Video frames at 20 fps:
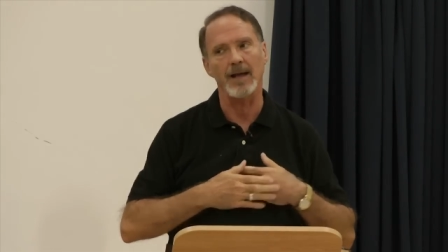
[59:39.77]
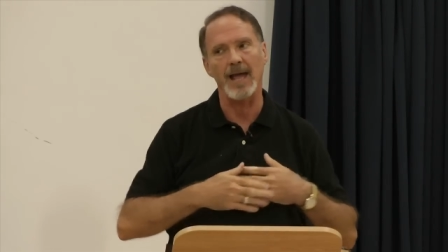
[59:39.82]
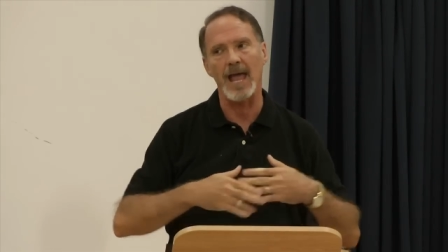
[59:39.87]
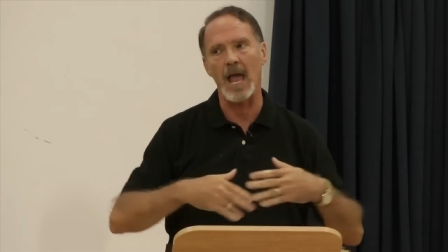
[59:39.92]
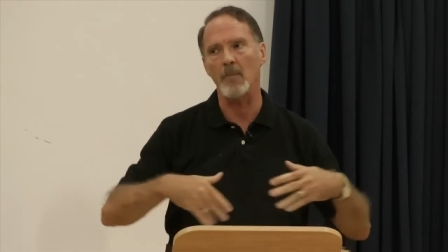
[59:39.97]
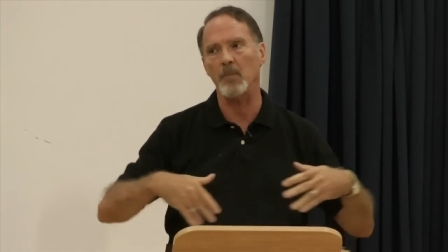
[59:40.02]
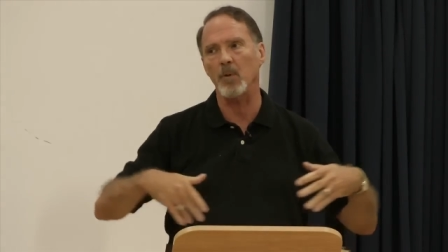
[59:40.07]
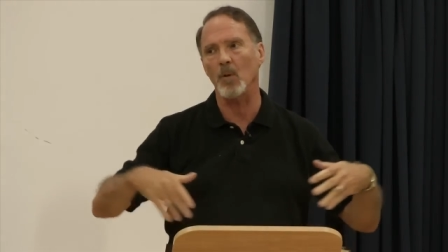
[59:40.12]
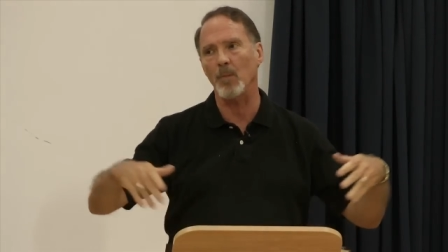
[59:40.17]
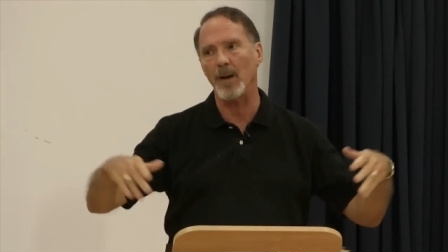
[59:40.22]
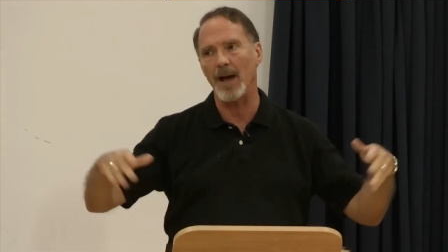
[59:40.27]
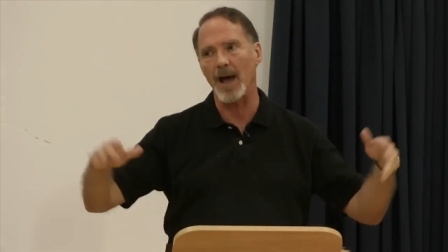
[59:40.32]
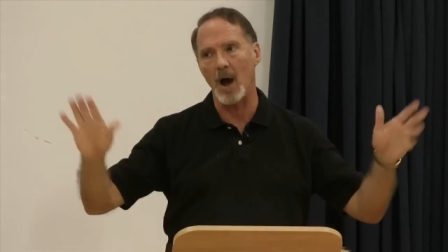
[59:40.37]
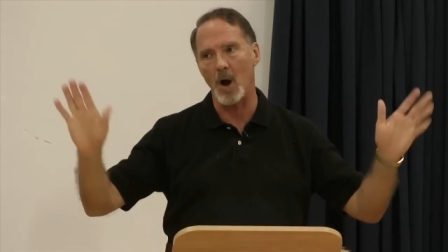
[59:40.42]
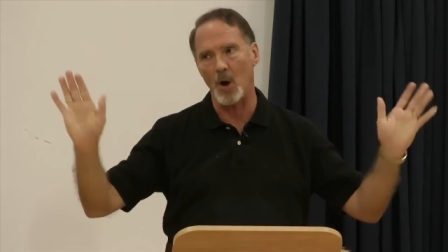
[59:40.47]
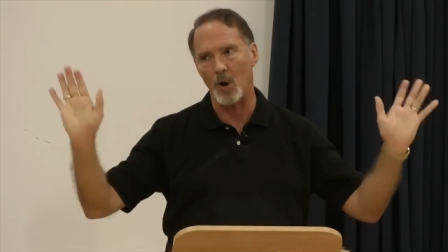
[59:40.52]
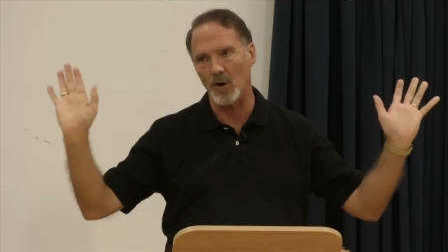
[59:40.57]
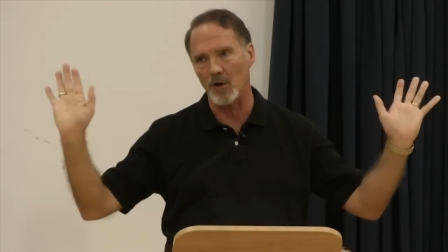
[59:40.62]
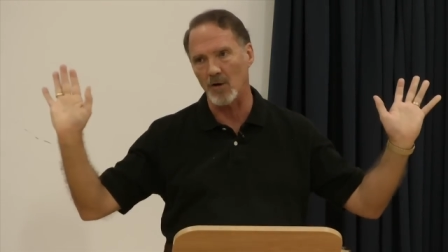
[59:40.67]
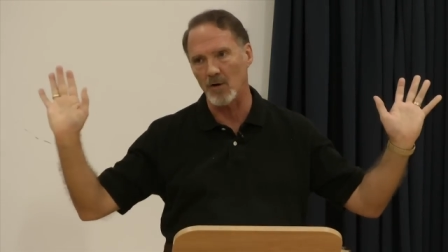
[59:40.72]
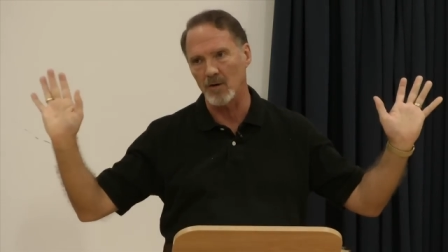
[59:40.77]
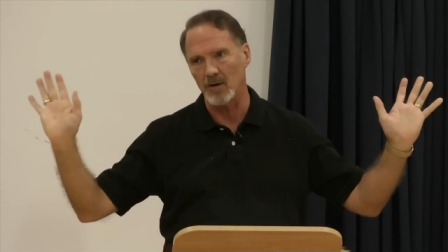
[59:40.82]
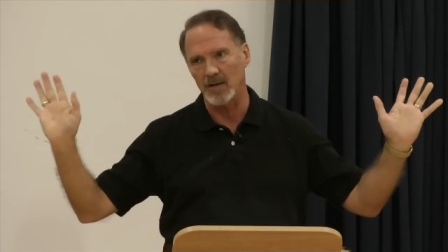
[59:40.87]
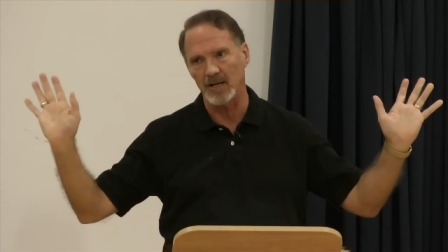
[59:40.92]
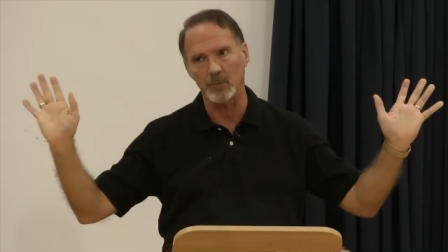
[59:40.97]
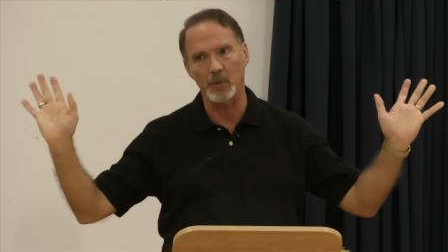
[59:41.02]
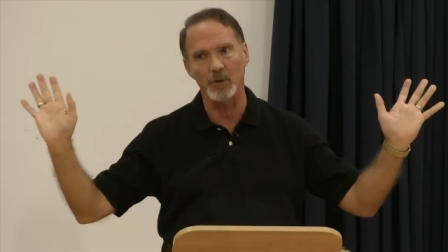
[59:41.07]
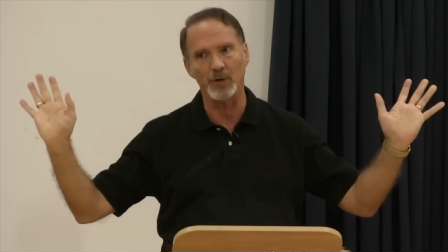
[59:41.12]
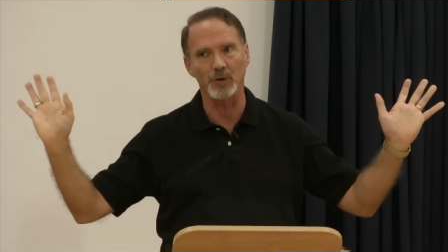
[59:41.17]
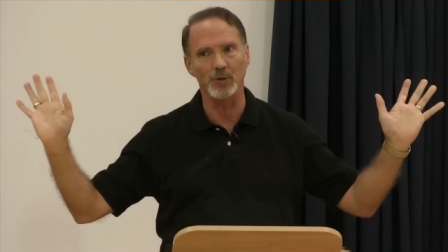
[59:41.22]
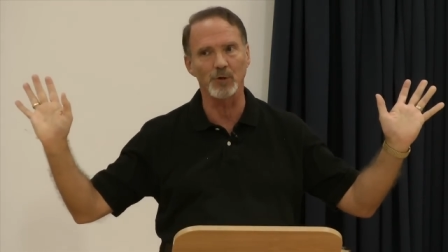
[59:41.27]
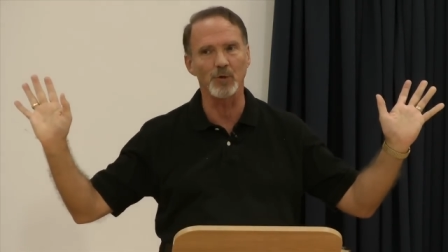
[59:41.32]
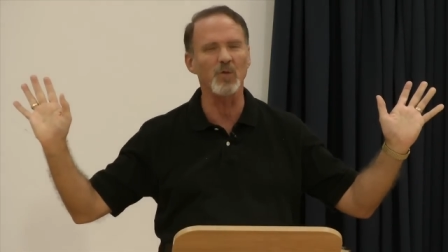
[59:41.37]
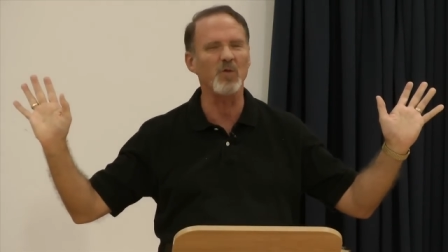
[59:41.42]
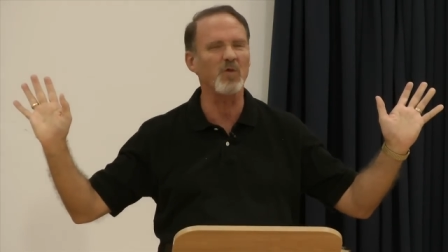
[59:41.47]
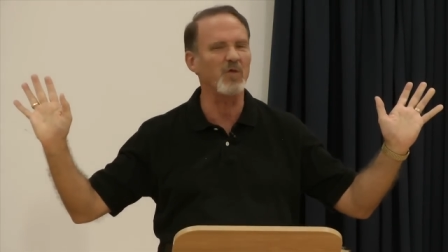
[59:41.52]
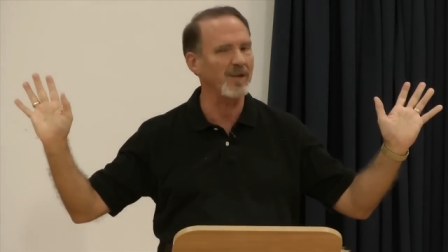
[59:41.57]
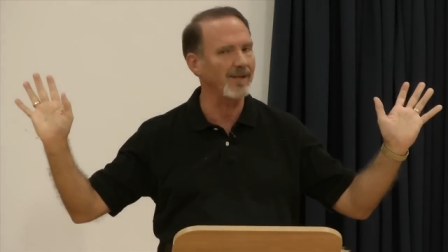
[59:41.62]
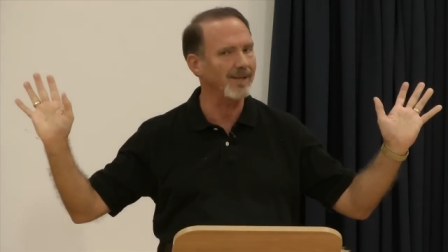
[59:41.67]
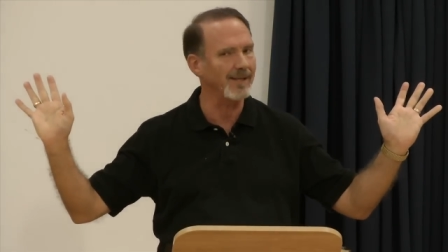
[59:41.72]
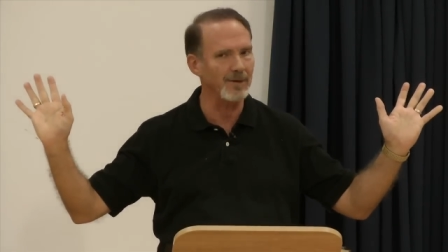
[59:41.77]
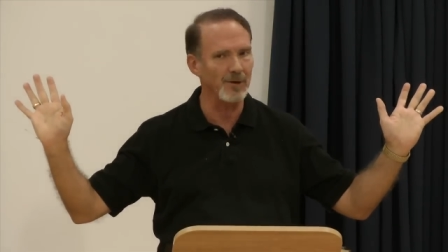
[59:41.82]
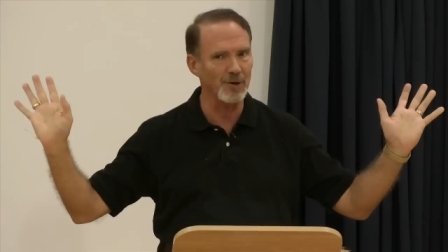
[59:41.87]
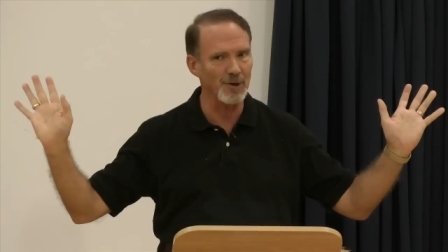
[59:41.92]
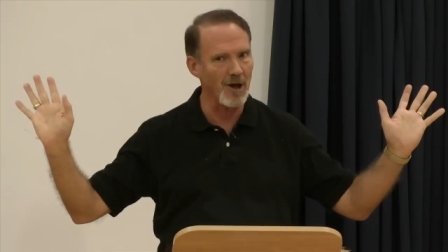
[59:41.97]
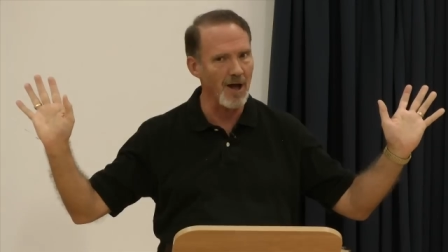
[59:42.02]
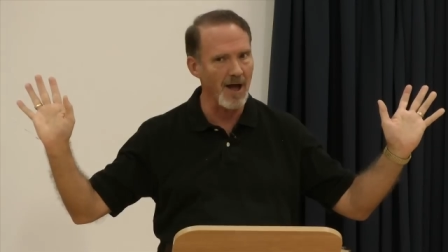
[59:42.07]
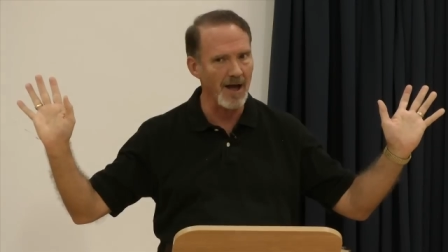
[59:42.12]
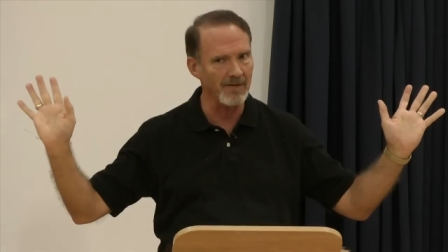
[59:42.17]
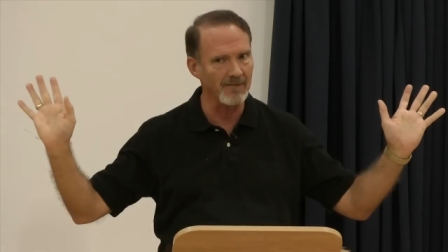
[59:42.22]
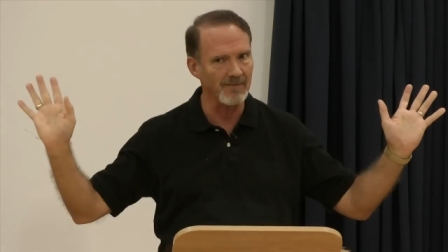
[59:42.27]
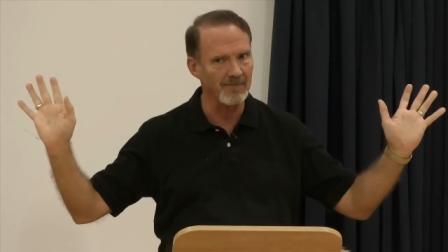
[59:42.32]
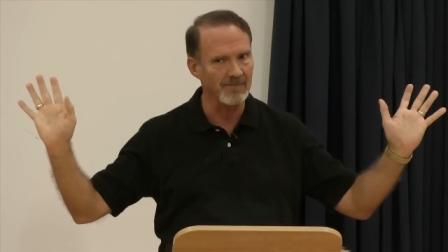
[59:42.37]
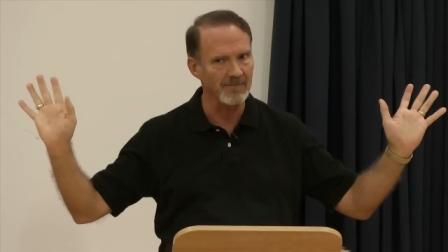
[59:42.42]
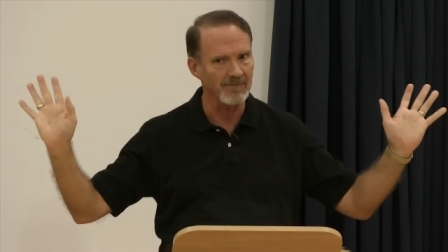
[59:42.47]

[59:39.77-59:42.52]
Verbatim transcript: ample power, whether you feel it or not.